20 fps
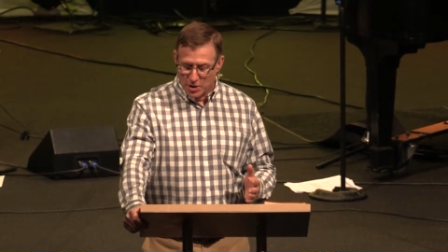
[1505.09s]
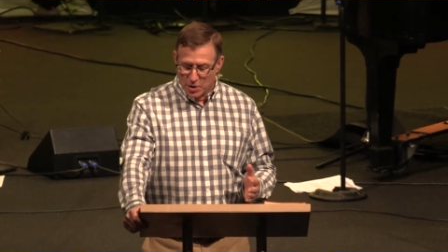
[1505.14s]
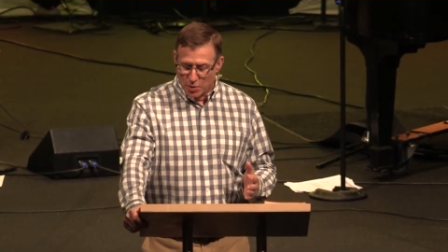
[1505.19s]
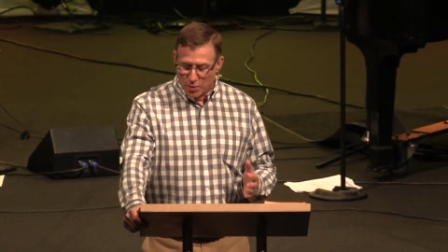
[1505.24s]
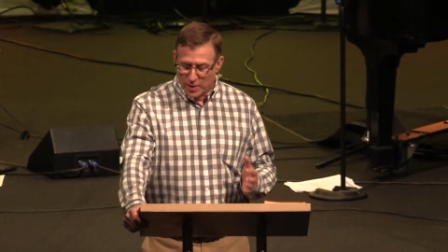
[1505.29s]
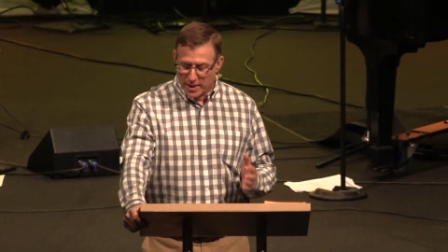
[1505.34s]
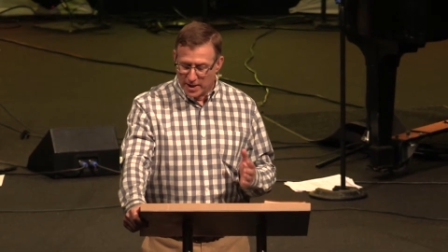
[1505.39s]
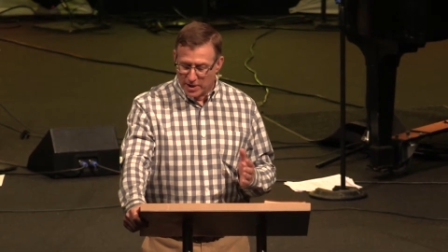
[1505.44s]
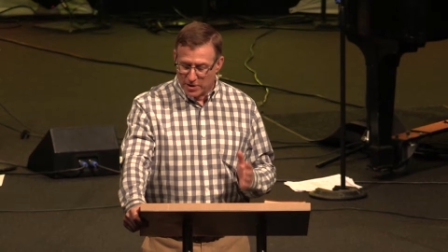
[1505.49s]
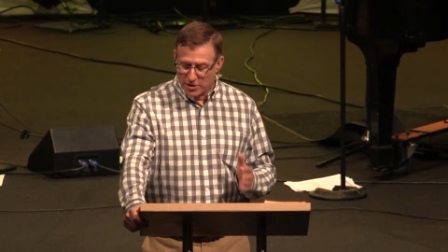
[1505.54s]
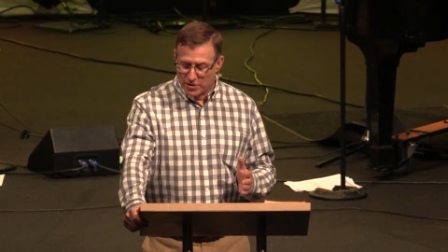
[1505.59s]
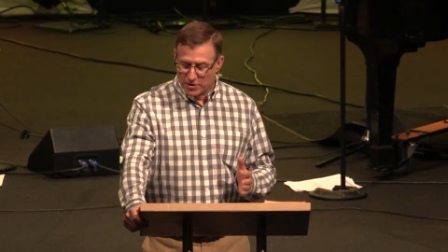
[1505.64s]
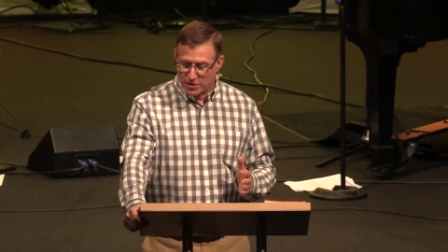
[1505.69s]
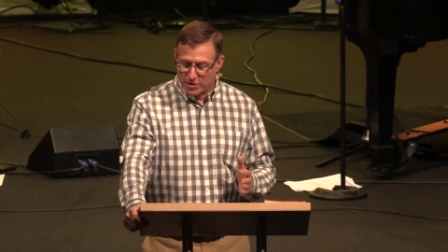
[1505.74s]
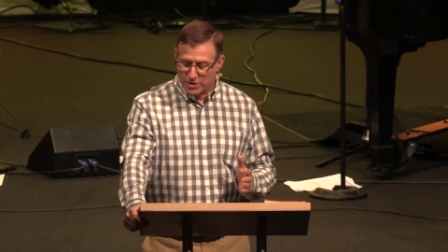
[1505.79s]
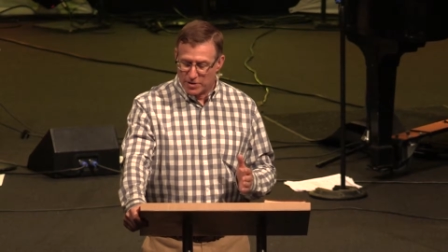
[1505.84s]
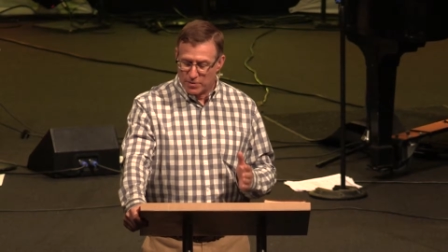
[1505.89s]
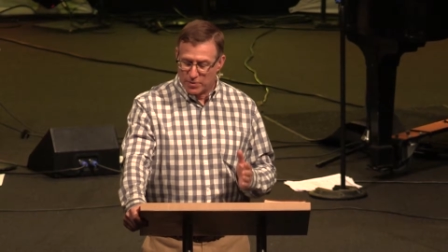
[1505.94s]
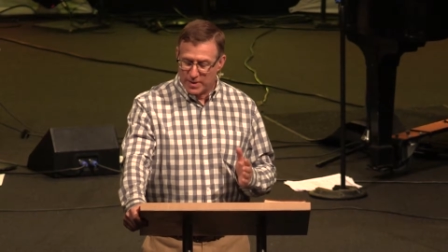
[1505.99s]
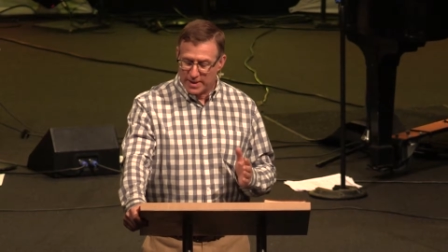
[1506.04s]
We
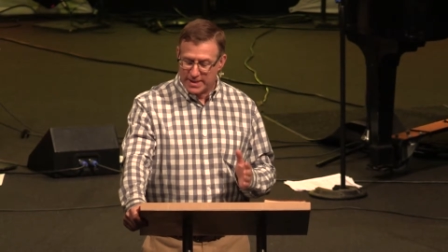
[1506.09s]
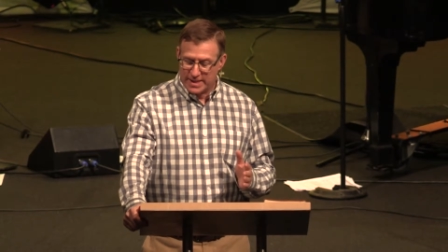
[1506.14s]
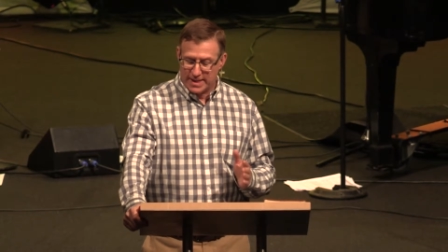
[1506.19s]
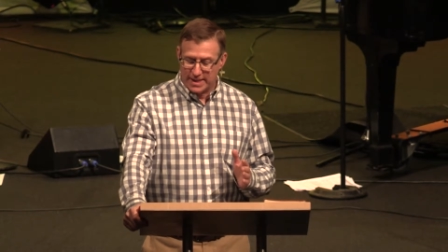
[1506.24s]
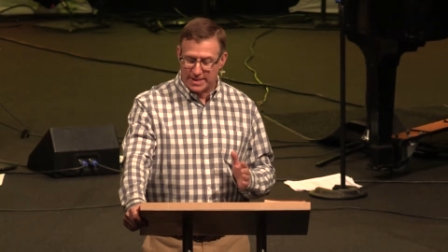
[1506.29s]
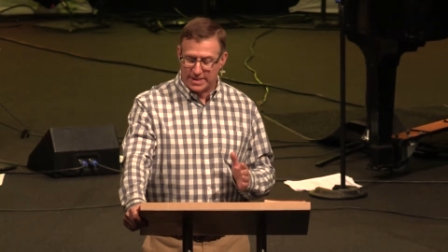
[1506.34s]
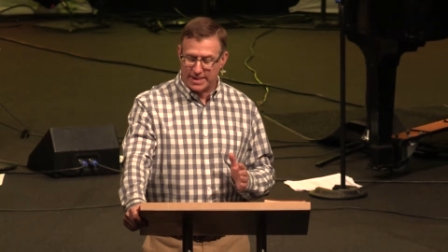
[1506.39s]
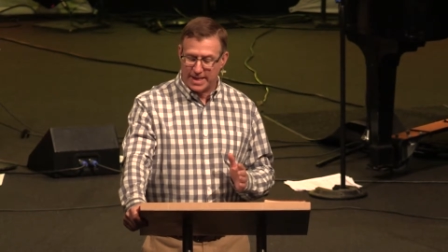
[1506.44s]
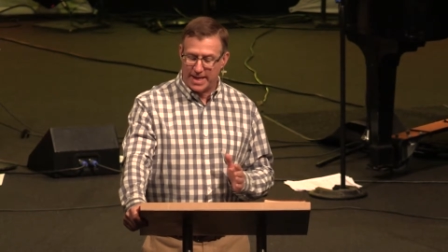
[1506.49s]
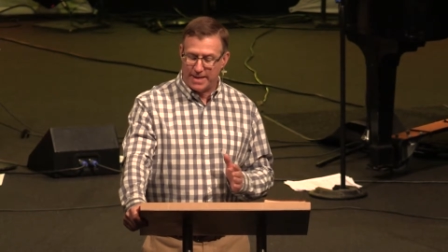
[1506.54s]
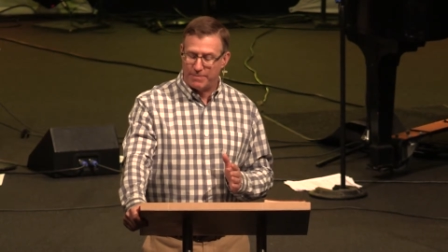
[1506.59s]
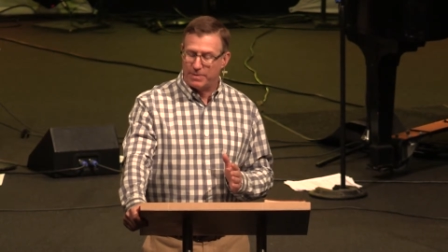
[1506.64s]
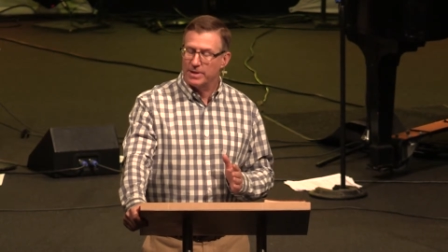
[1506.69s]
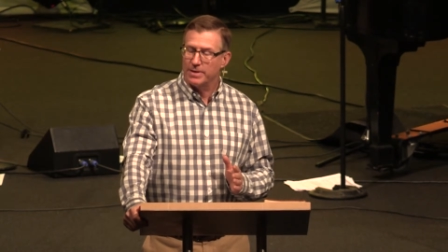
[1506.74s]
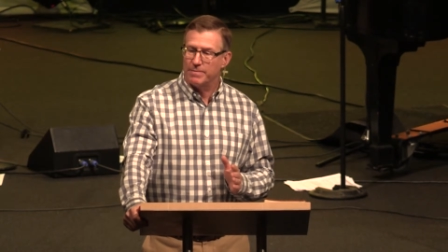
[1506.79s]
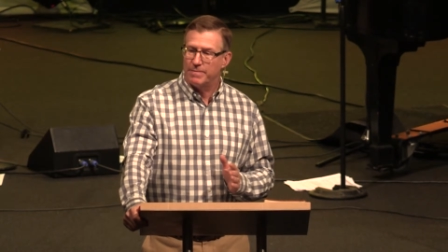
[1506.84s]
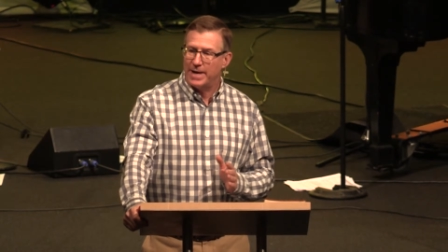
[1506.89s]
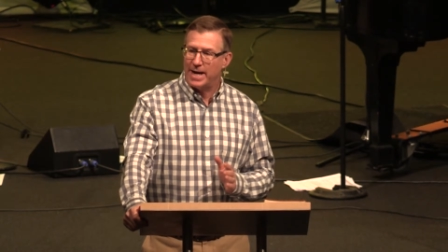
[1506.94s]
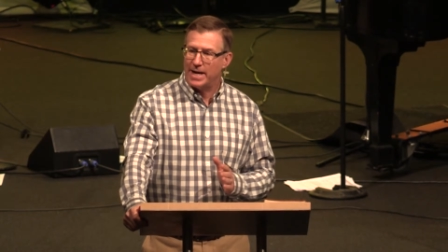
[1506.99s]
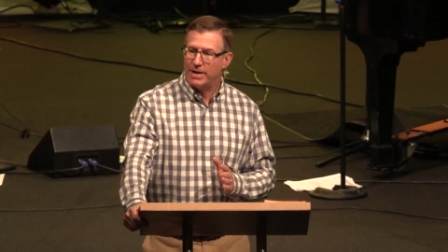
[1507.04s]
learn what the example
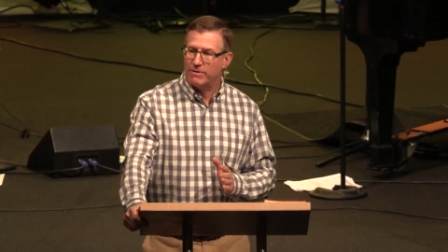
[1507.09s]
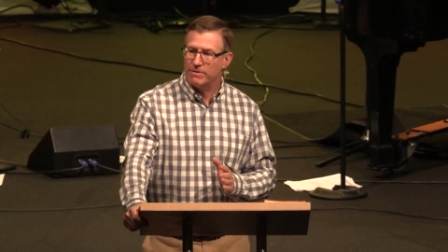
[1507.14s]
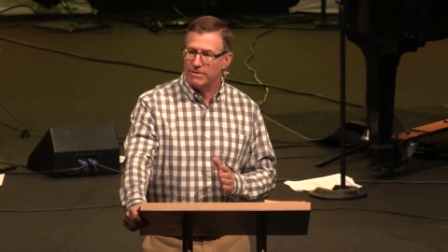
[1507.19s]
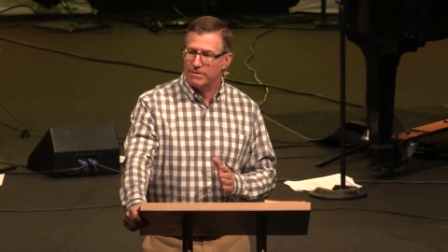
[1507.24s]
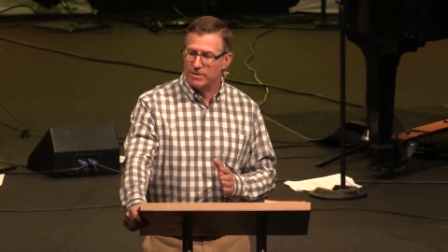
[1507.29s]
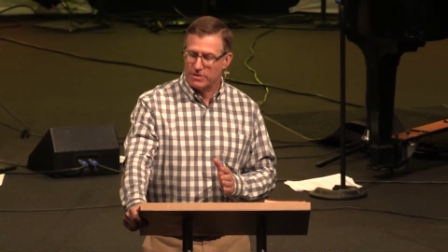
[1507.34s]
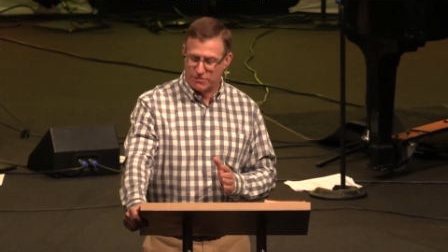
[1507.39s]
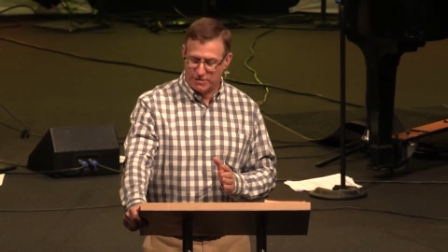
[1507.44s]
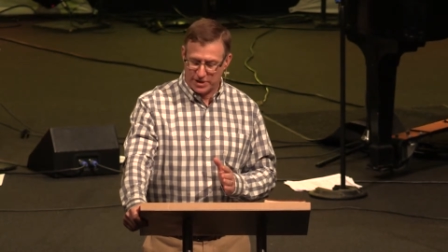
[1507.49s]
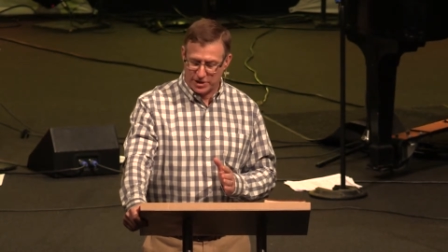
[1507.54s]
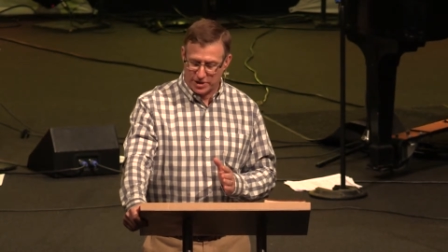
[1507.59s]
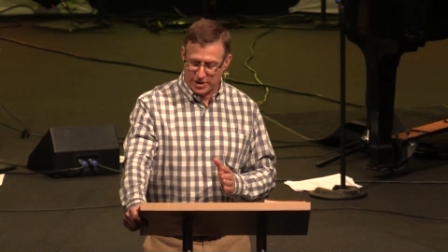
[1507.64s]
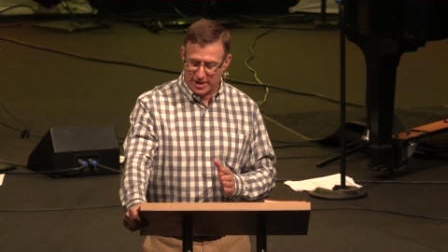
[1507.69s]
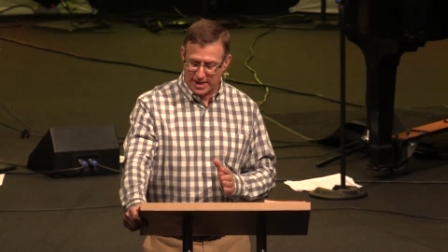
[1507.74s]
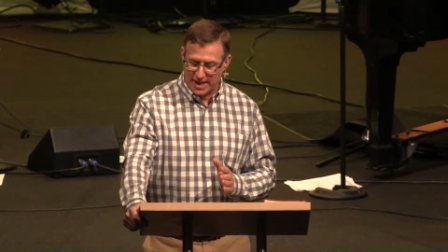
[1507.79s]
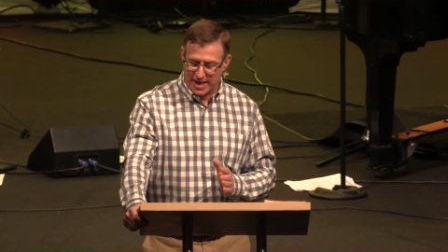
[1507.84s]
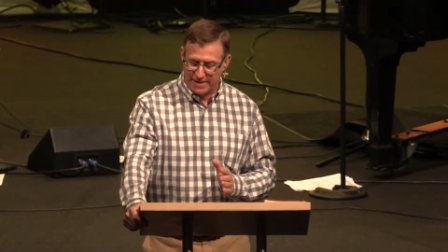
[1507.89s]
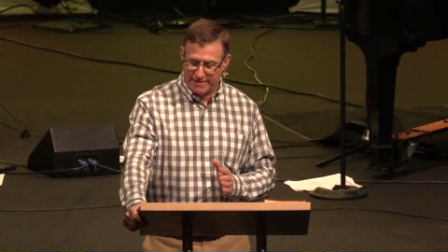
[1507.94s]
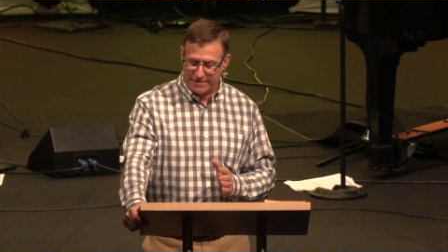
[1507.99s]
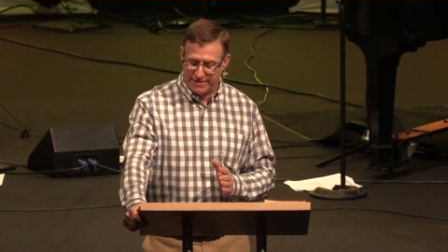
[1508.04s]
and pattern of the Christian
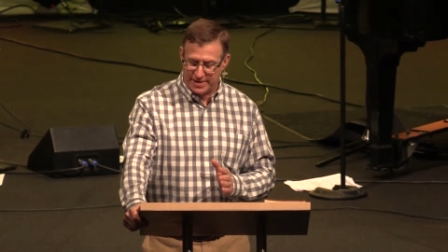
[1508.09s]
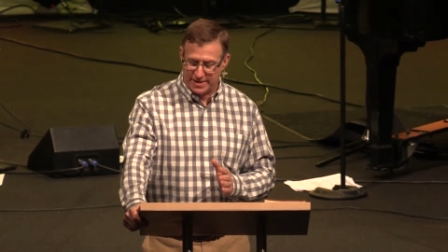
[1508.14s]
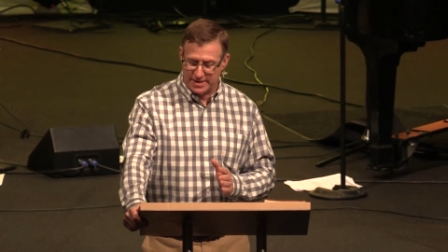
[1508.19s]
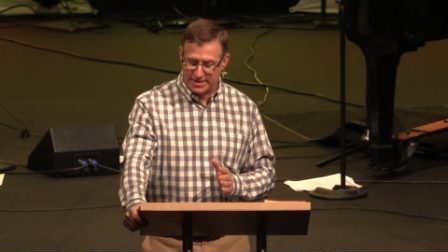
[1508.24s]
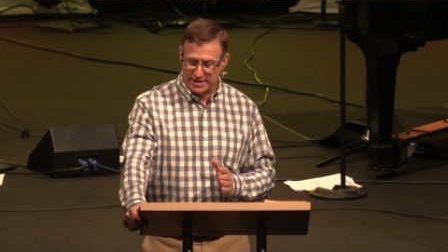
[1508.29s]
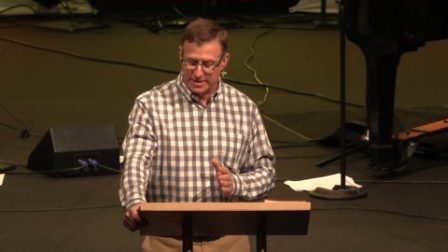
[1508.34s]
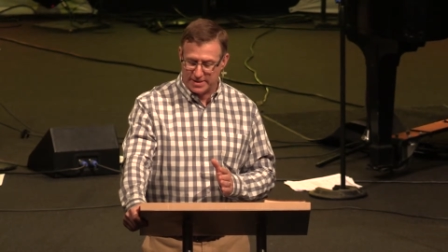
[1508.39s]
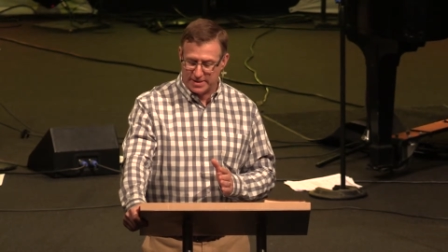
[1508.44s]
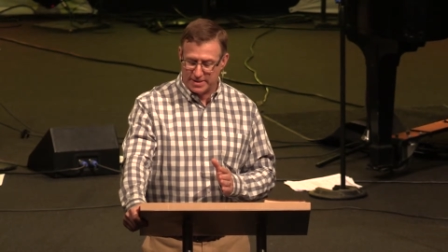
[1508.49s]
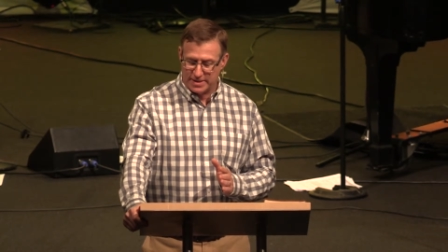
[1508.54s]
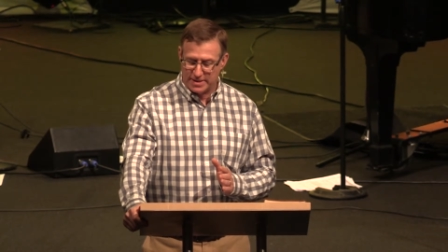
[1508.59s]
life is